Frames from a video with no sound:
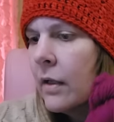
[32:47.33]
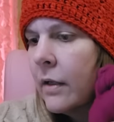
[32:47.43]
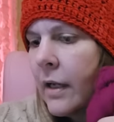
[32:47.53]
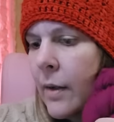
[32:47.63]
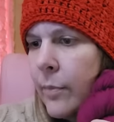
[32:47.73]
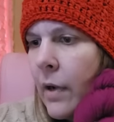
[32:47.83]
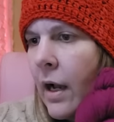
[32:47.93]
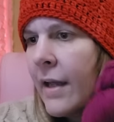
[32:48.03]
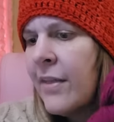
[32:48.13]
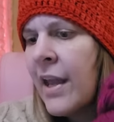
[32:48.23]
yep.
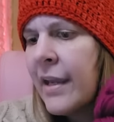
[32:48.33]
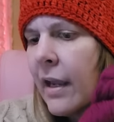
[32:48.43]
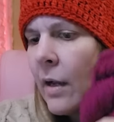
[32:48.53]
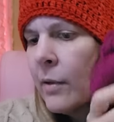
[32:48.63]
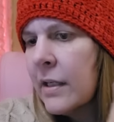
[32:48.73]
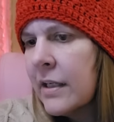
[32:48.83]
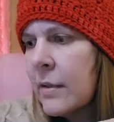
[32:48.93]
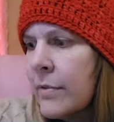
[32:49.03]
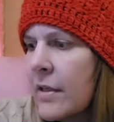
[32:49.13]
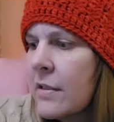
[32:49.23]
I think I'm gonna
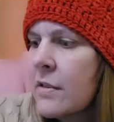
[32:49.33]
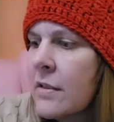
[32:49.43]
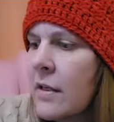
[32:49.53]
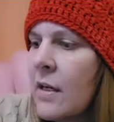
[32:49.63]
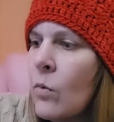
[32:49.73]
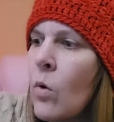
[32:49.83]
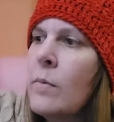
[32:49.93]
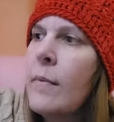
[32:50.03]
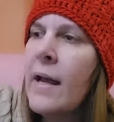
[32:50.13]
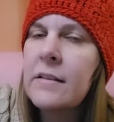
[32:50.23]
keep this in
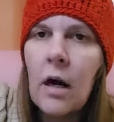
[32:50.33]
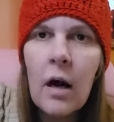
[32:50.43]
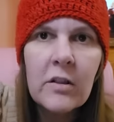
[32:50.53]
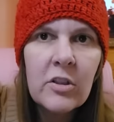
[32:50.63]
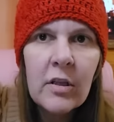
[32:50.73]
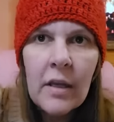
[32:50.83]
one mad tosh.